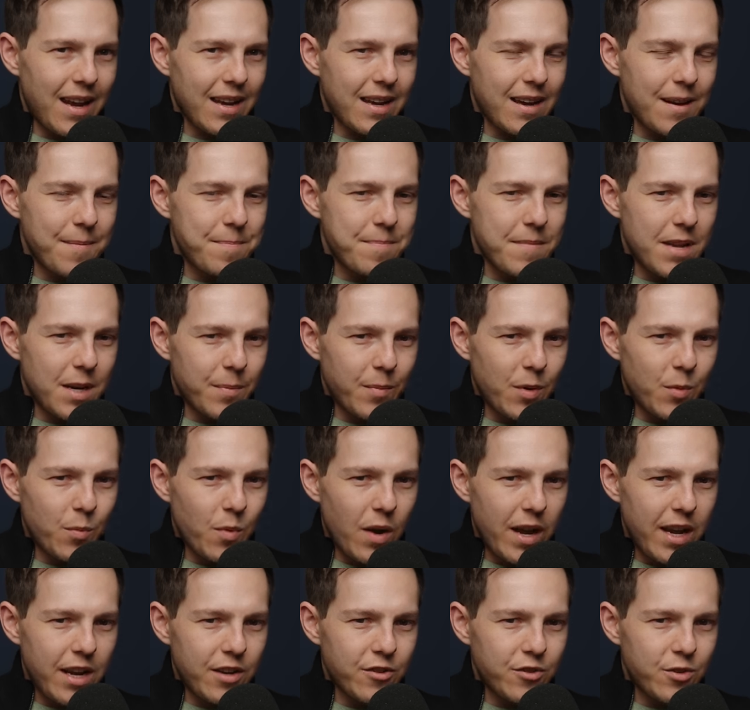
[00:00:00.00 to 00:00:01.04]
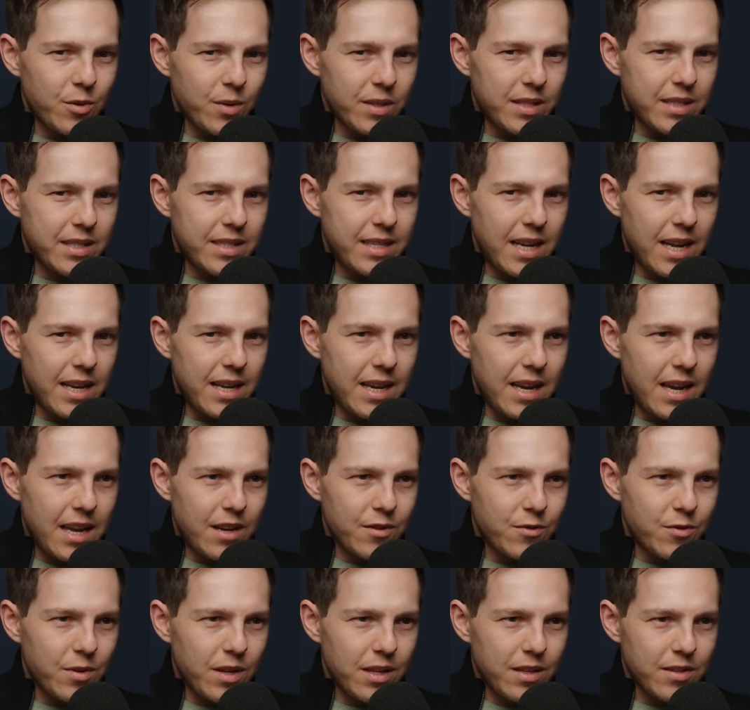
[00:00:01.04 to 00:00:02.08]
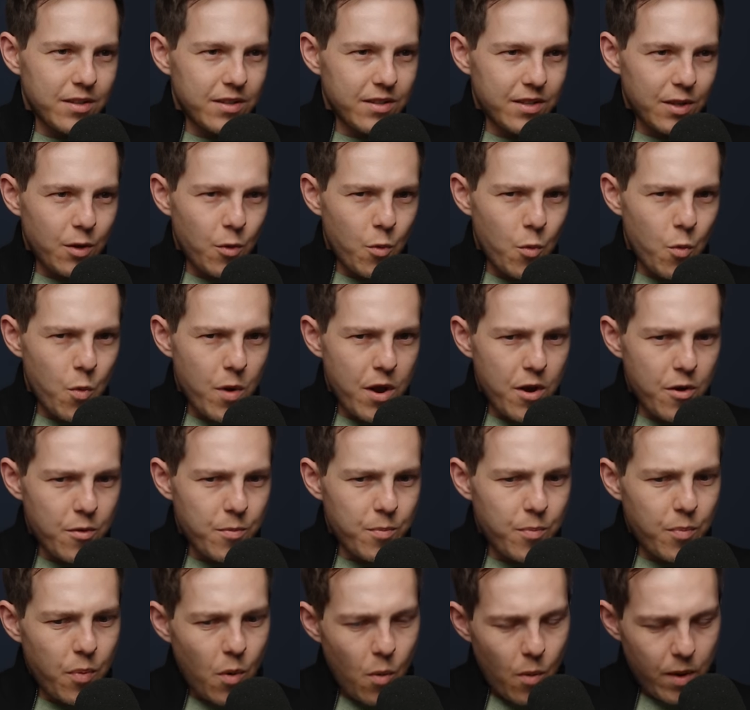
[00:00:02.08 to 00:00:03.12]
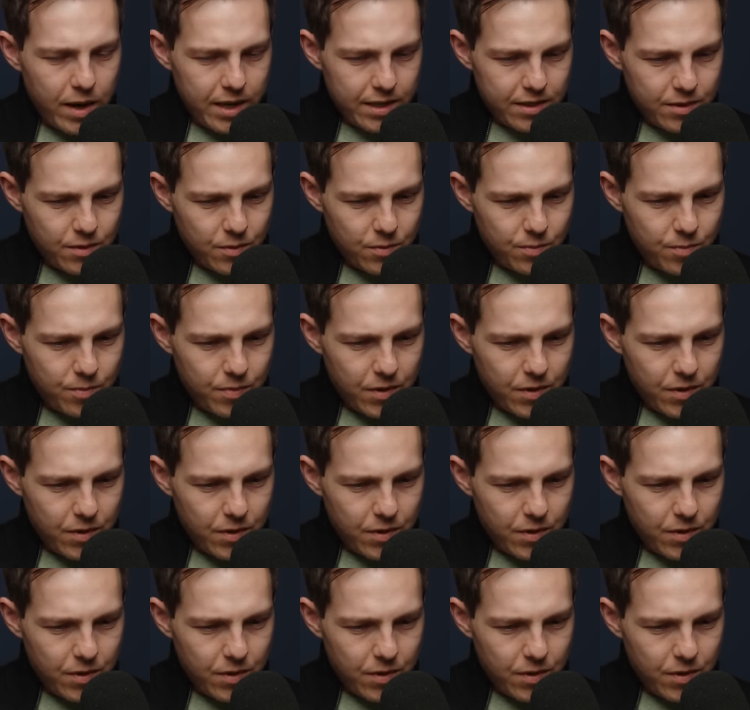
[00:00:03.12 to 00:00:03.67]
I got minimum wage doing data entry. And this is like a weird point.